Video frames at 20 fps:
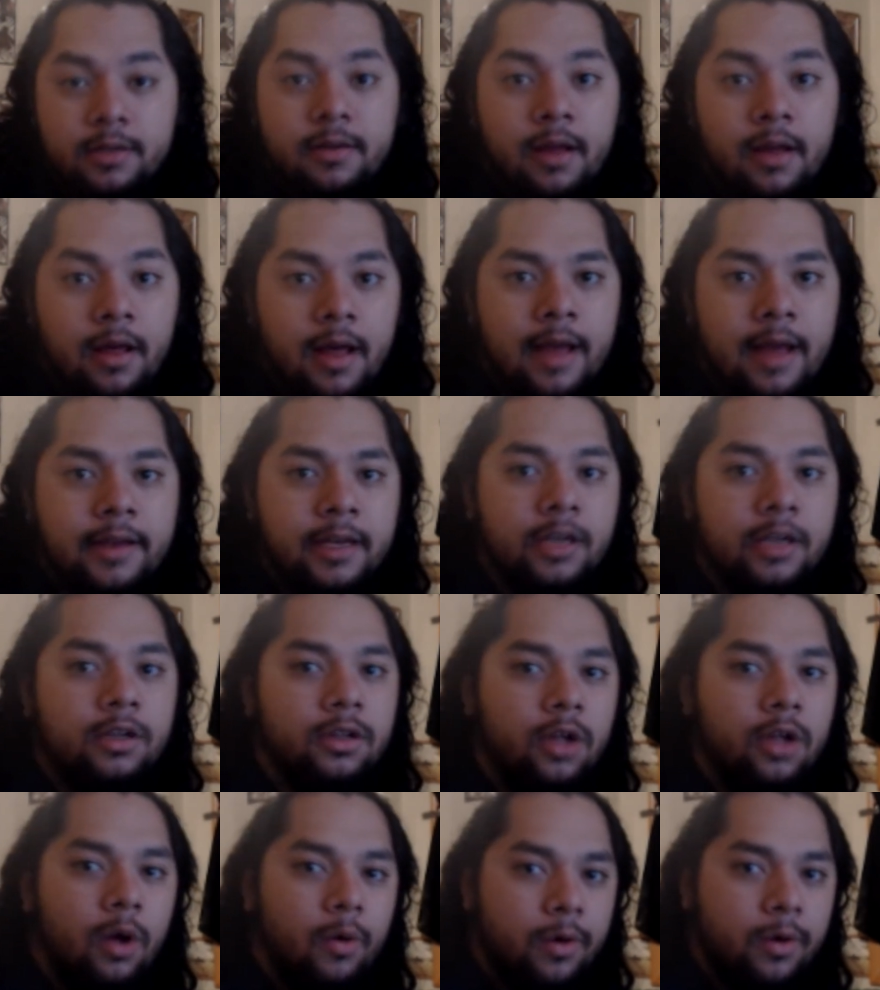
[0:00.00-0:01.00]
Uh, I did
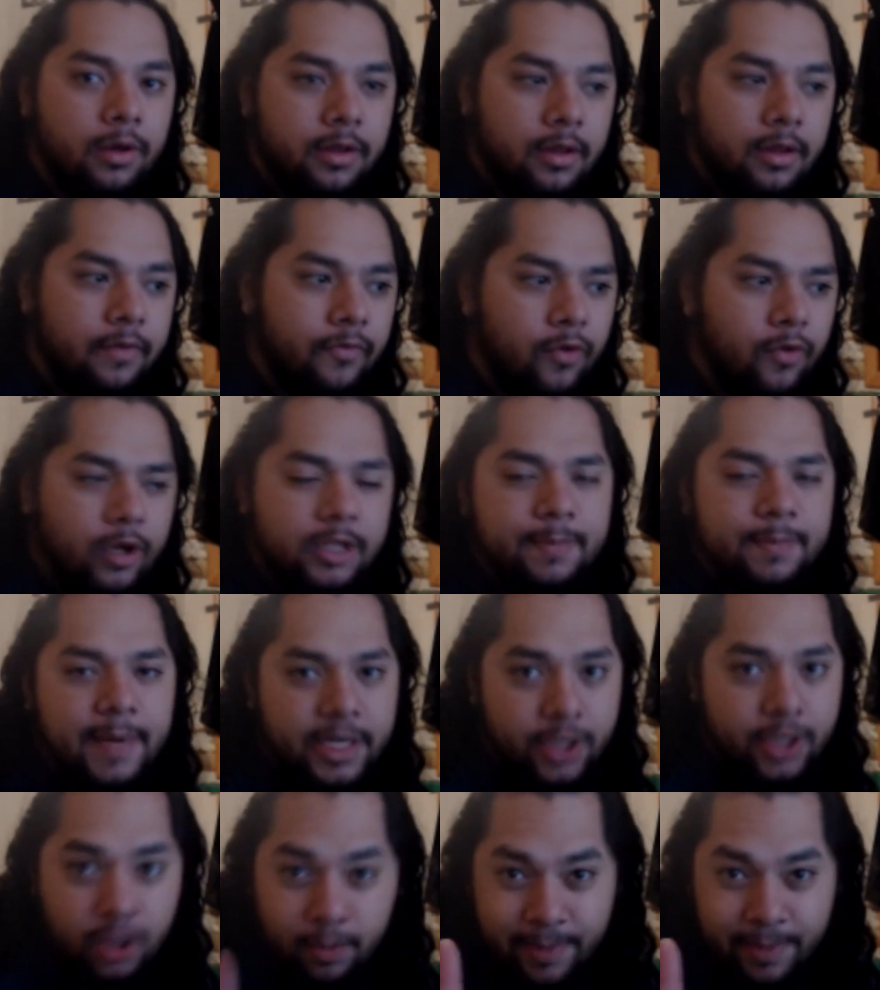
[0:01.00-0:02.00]
lower the voice by
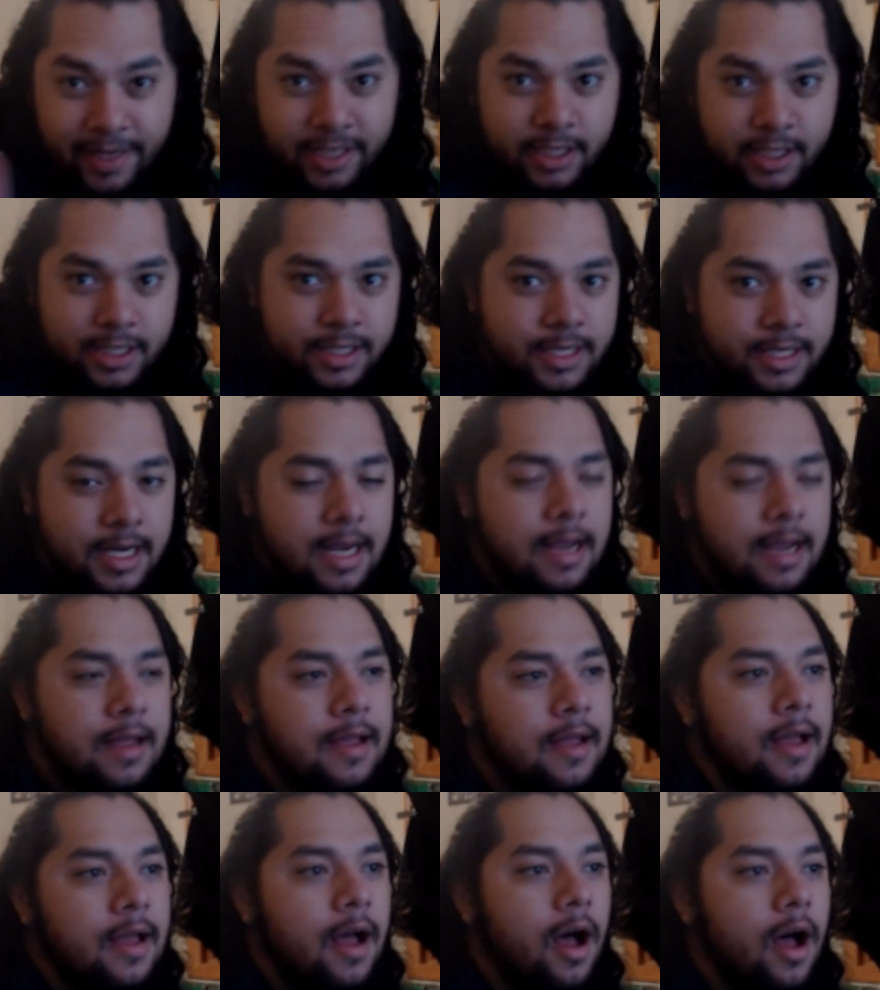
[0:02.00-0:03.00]
two pitches
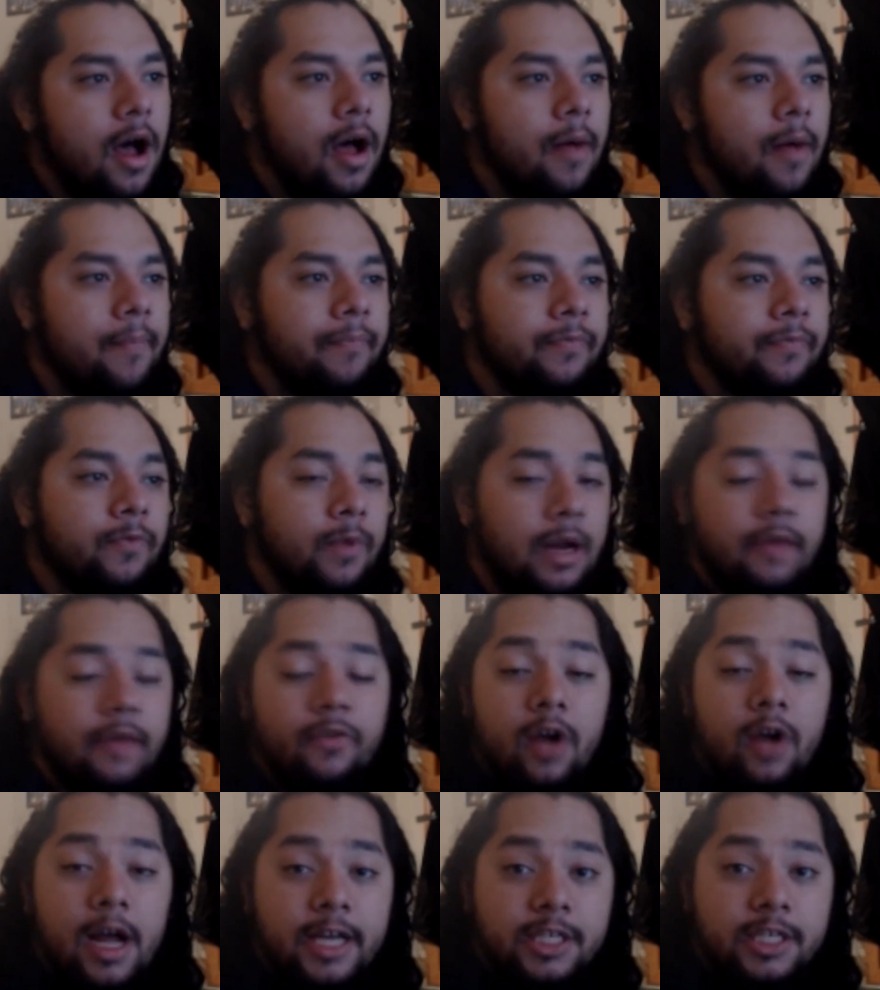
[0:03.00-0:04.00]
um,
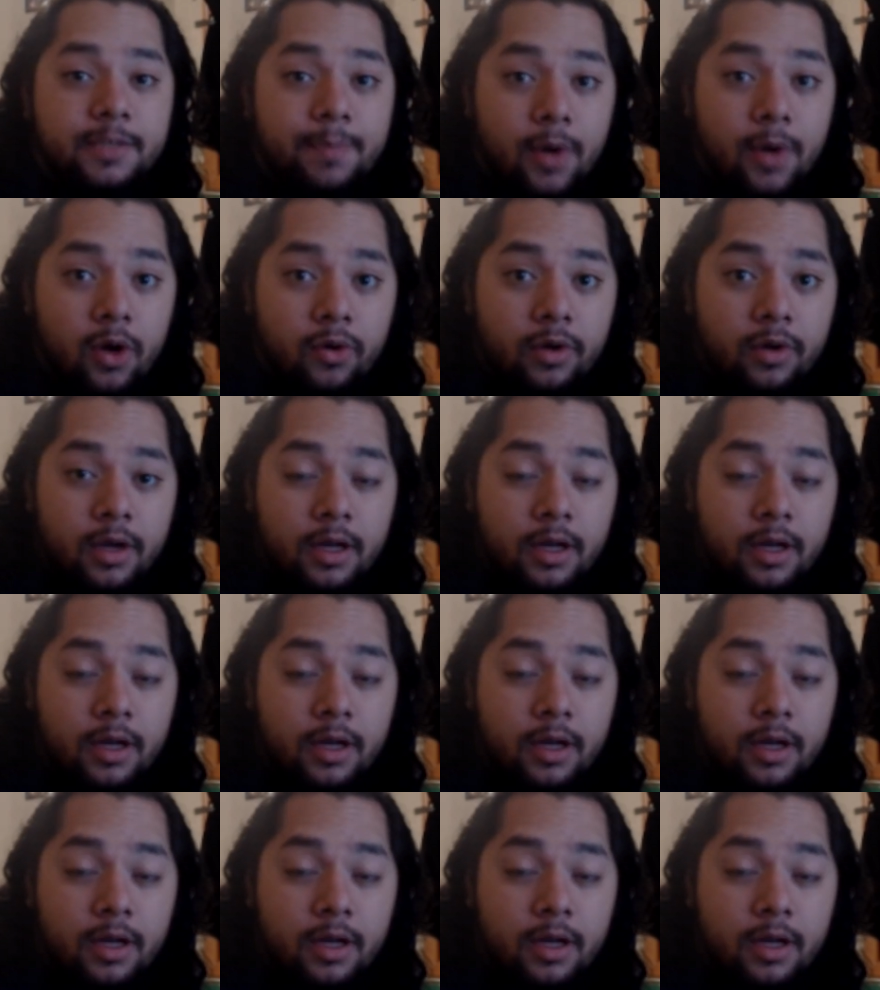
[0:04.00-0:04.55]
whenever I spoke,